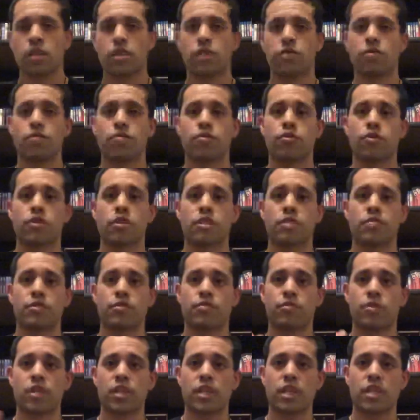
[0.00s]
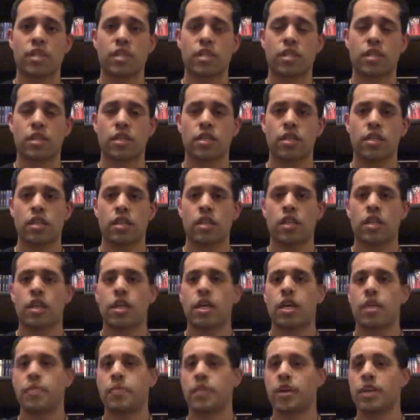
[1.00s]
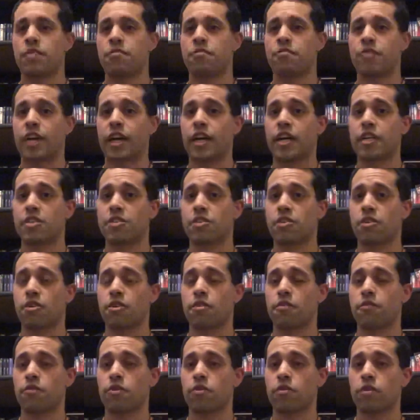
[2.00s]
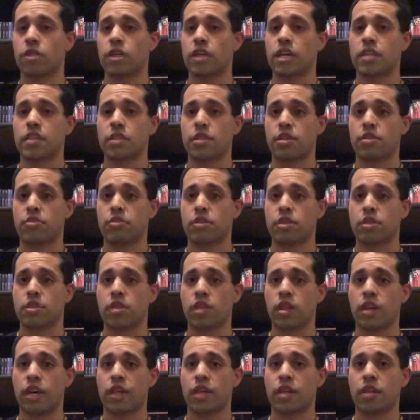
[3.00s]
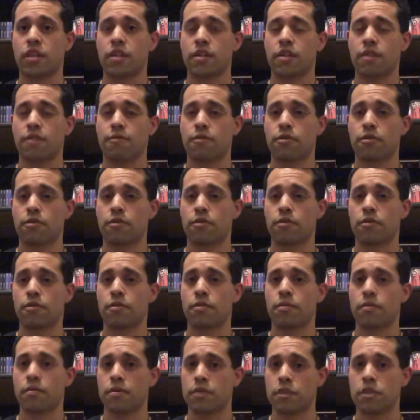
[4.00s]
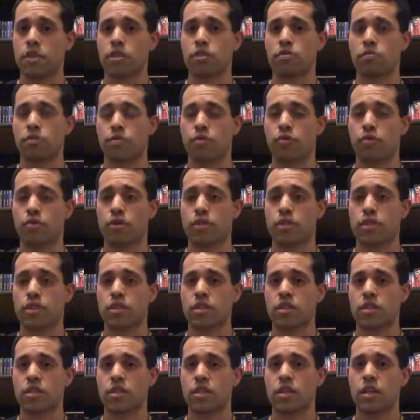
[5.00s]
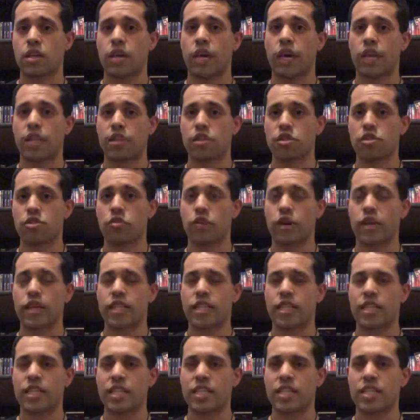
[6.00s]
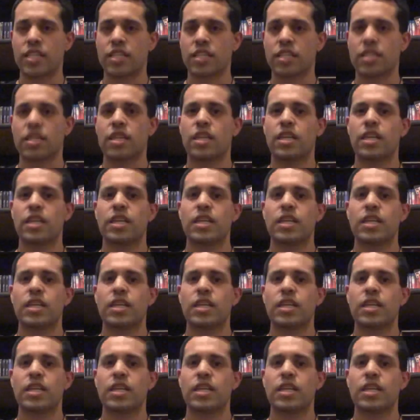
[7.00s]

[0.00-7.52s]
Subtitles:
New reports have been released. Many fans are vocalizing their dislike for these new reports and these new ideas.